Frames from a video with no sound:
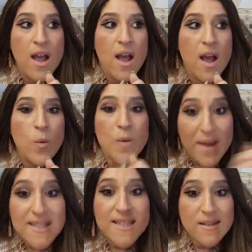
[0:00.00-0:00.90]
we
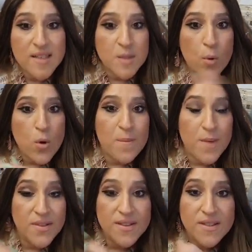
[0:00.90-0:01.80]
basically spoke
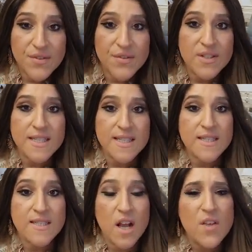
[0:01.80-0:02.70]
about the differences